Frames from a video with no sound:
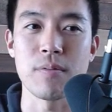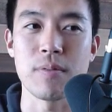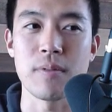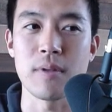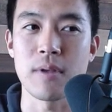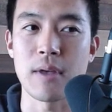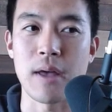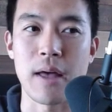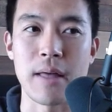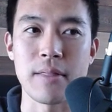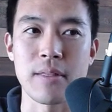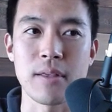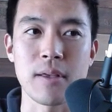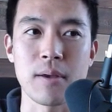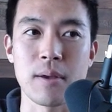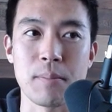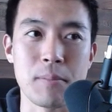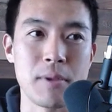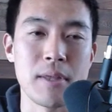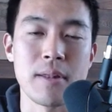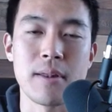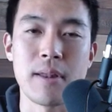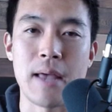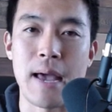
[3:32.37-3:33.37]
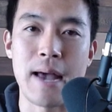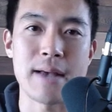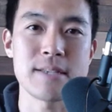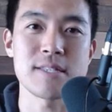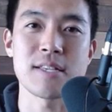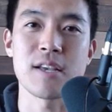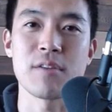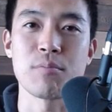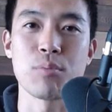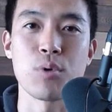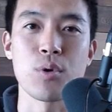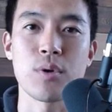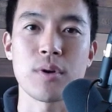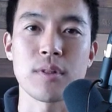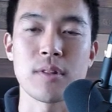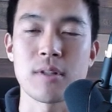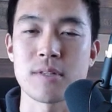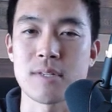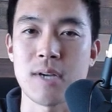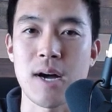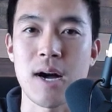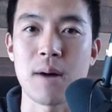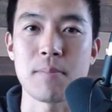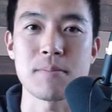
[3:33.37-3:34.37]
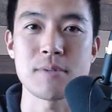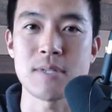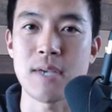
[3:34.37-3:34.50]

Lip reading: it has to have broken the top